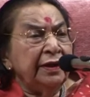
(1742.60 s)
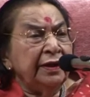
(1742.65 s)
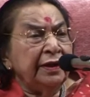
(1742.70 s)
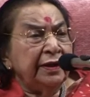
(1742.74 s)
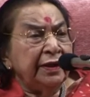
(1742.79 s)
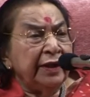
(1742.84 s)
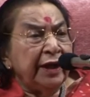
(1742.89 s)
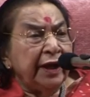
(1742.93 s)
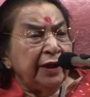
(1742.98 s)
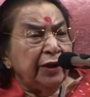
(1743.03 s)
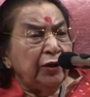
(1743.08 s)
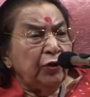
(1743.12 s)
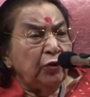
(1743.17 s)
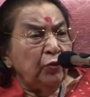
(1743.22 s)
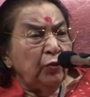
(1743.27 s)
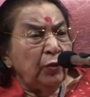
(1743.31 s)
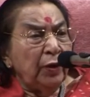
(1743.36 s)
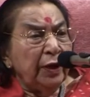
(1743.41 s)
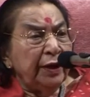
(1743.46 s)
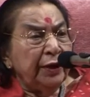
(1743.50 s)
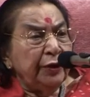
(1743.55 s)
that you
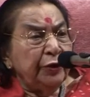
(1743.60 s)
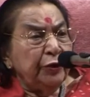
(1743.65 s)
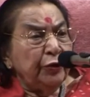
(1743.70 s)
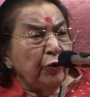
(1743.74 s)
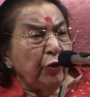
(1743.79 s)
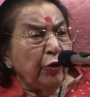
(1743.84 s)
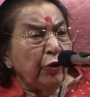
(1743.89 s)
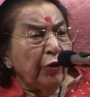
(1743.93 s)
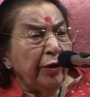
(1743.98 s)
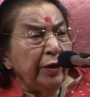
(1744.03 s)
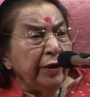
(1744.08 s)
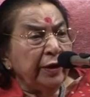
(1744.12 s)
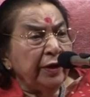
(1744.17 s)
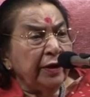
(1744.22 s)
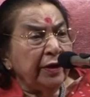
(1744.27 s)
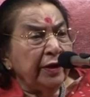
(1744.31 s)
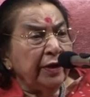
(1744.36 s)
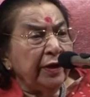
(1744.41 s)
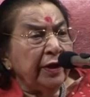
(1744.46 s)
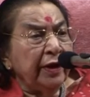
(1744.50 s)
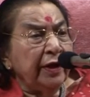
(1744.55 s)
will enjoy
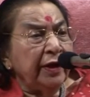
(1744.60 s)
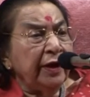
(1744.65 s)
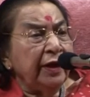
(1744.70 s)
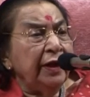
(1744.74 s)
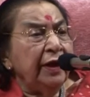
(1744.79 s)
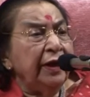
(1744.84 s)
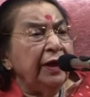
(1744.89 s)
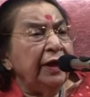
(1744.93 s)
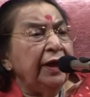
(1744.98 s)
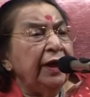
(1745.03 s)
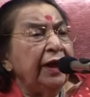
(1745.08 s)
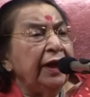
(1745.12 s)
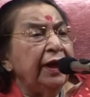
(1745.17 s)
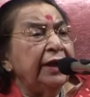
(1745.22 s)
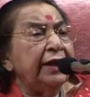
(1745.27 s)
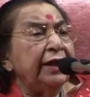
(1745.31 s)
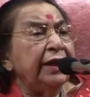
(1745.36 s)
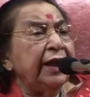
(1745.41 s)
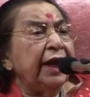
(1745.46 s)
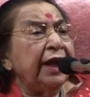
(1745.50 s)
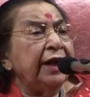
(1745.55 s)

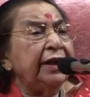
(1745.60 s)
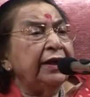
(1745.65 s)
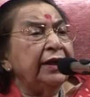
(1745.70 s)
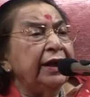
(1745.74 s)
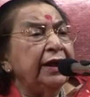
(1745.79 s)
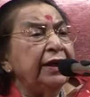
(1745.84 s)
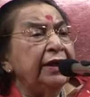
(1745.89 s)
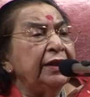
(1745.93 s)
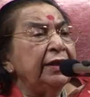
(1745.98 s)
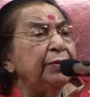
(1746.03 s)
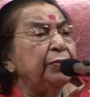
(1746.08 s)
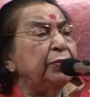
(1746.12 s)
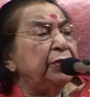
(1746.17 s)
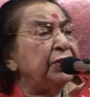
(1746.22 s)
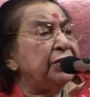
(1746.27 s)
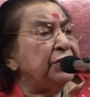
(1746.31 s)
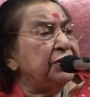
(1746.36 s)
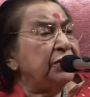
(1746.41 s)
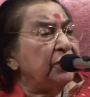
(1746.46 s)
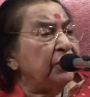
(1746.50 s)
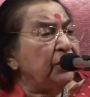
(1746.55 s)
and that another
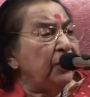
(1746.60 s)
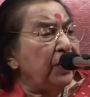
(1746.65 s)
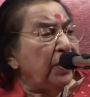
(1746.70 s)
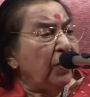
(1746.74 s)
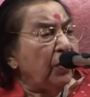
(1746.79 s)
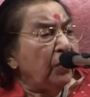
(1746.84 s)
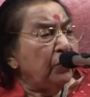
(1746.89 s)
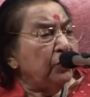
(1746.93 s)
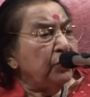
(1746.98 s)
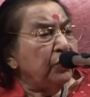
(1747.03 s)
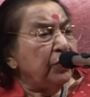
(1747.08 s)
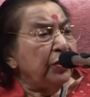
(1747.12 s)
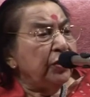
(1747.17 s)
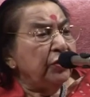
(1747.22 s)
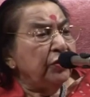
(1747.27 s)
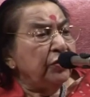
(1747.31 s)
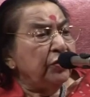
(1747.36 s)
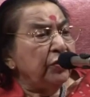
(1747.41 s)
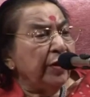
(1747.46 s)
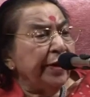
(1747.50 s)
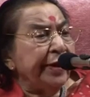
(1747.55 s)
person will also
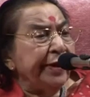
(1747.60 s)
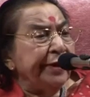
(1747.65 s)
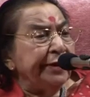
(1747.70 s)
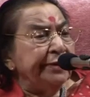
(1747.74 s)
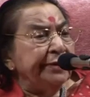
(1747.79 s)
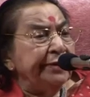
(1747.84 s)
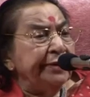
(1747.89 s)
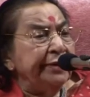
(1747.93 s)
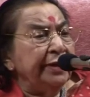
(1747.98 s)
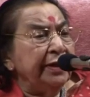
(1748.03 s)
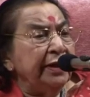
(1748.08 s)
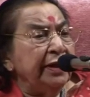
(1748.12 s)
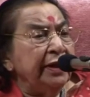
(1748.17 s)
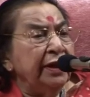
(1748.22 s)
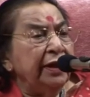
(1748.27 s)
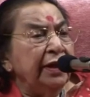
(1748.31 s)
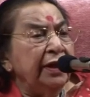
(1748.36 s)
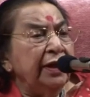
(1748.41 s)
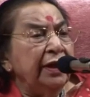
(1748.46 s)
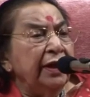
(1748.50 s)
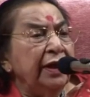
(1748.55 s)
enjoy.
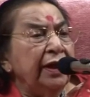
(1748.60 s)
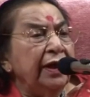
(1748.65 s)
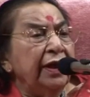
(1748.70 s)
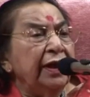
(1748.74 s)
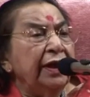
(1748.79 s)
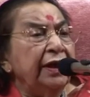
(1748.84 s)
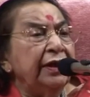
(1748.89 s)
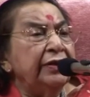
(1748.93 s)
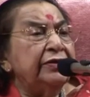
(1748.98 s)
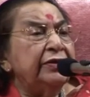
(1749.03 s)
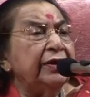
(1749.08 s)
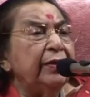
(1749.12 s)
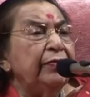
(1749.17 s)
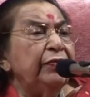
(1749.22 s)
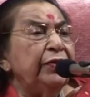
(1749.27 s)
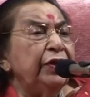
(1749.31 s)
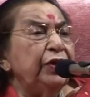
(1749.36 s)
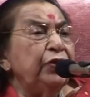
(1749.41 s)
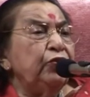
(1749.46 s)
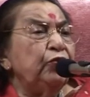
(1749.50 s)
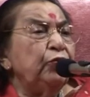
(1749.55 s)
It's
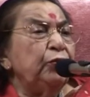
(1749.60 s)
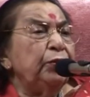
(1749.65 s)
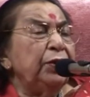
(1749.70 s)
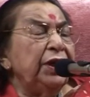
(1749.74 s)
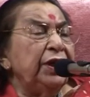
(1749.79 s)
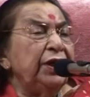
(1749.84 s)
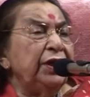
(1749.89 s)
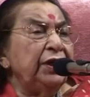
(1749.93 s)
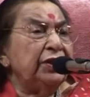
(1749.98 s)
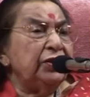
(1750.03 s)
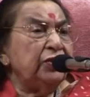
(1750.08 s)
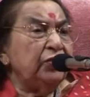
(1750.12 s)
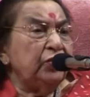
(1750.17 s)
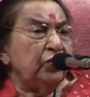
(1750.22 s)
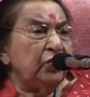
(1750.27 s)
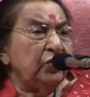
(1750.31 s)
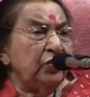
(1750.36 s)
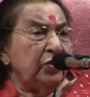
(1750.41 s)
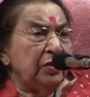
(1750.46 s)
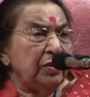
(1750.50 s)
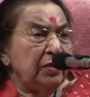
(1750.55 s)
something to be
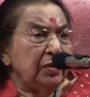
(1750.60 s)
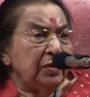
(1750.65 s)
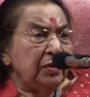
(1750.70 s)
understood.